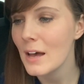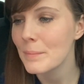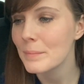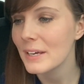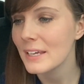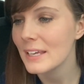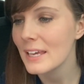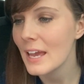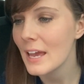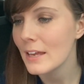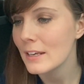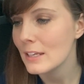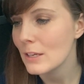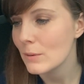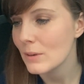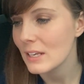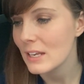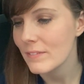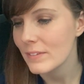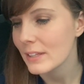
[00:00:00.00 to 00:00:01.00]
Again, you
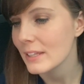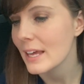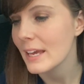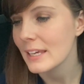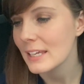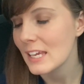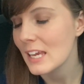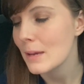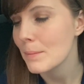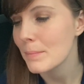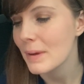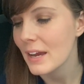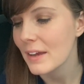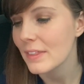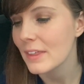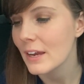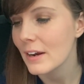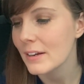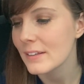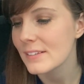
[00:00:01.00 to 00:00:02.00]
can even like camp back
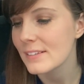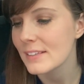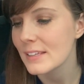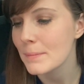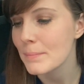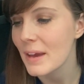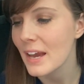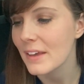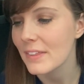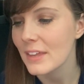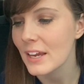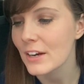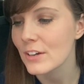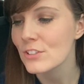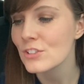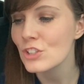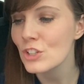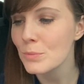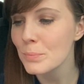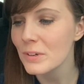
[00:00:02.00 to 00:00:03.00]
there and sleep back there.
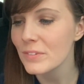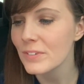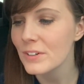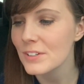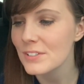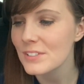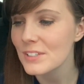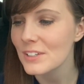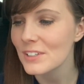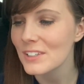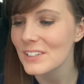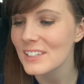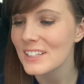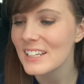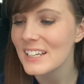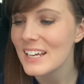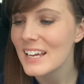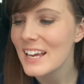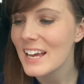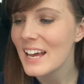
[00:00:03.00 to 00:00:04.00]
Super versatile.
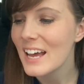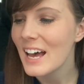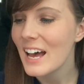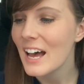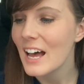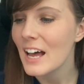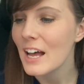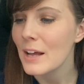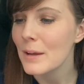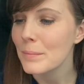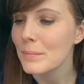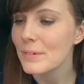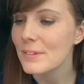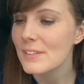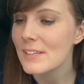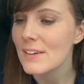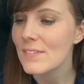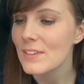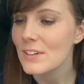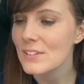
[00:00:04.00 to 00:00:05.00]

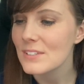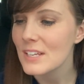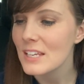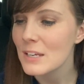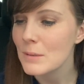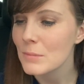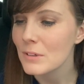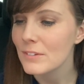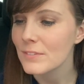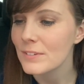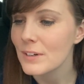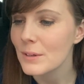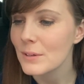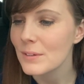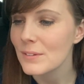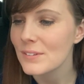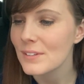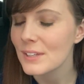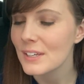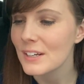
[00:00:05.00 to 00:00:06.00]
See if there's any more
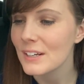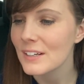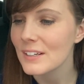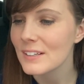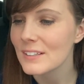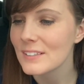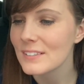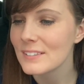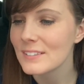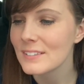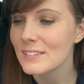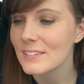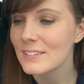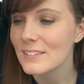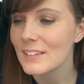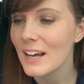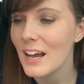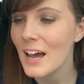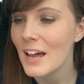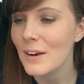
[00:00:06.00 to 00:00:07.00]
photos here.
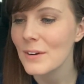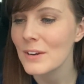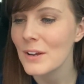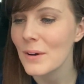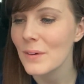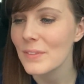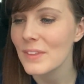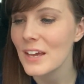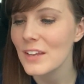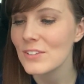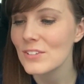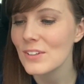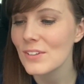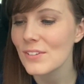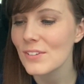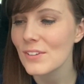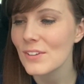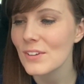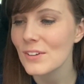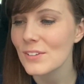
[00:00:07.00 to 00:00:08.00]
I don't know. That
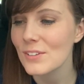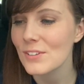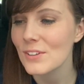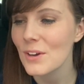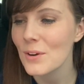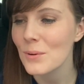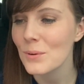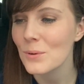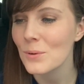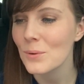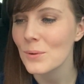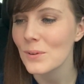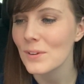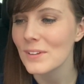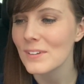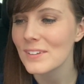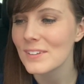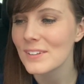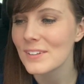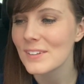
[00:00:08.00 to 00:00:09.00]
just looks so
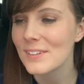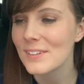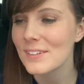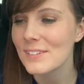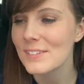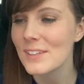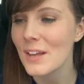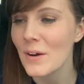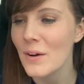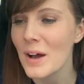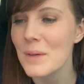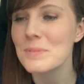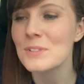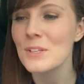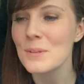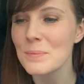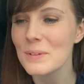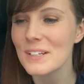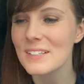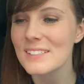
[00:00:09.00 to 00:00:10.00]
cool. So I'm
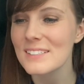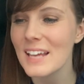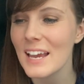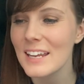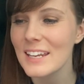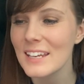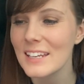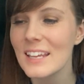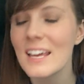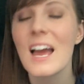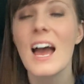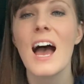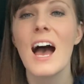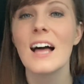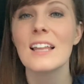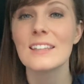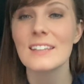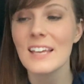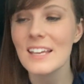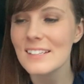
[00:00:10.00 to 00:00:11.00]
super excited.
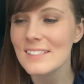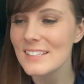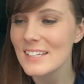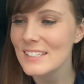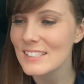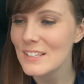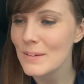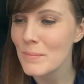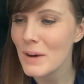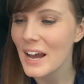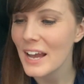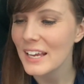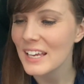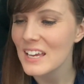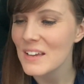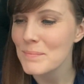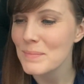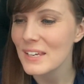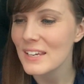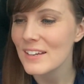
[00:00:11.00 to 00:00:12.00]
Let's get to buying
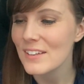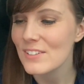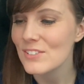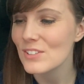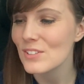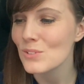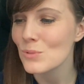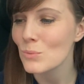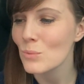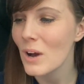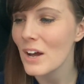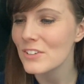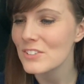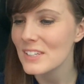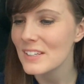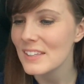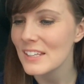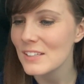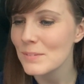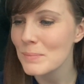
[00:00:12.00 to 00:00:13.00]
it because just
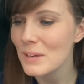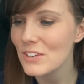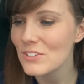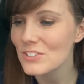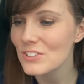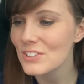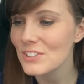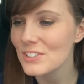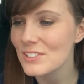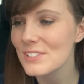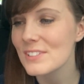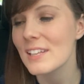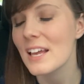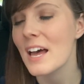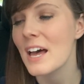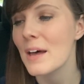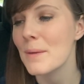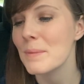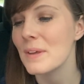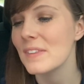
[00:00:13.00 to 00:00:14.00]
watching these pictures
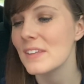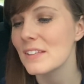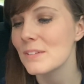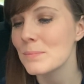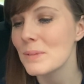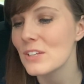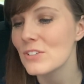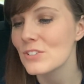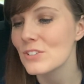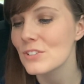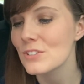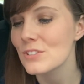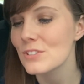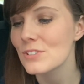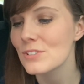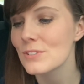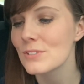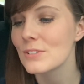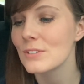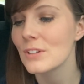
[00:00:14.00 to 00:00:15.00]
and these
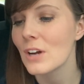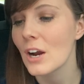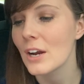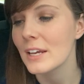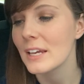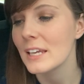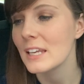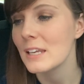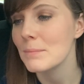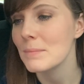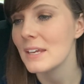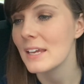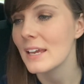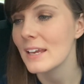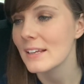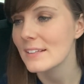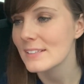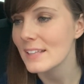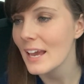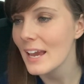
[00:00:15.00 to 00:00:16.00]
pictures are getting me
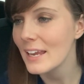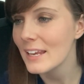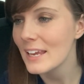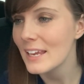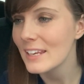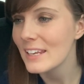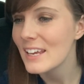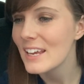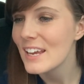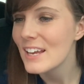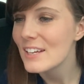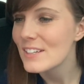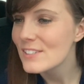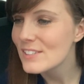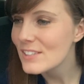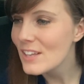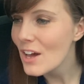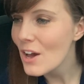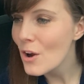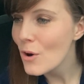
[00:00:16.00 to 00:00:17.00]
excited.
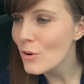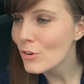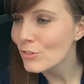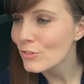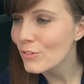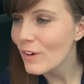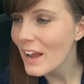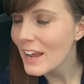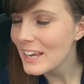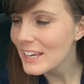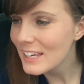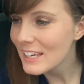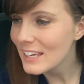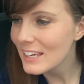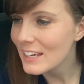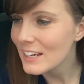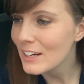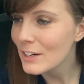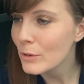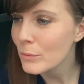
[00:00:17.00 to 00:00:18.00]
So right
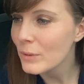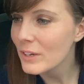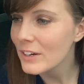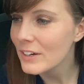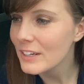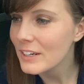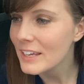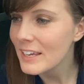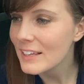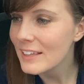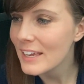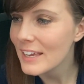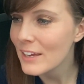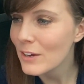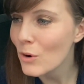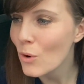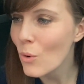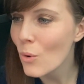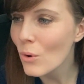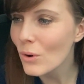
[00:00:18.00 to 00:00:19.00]
here, we are gonna hit
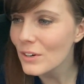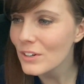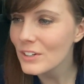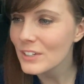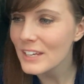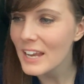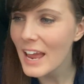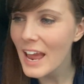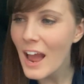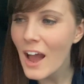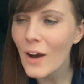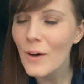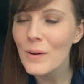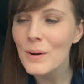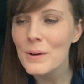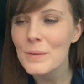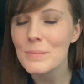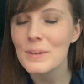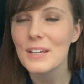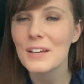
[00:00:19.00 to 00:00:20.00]
order now
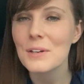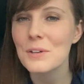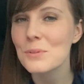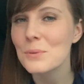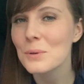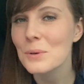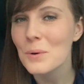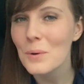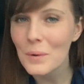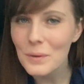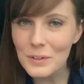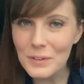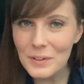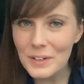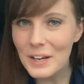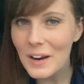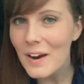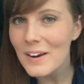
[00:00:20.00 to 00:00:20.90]
because we're ordering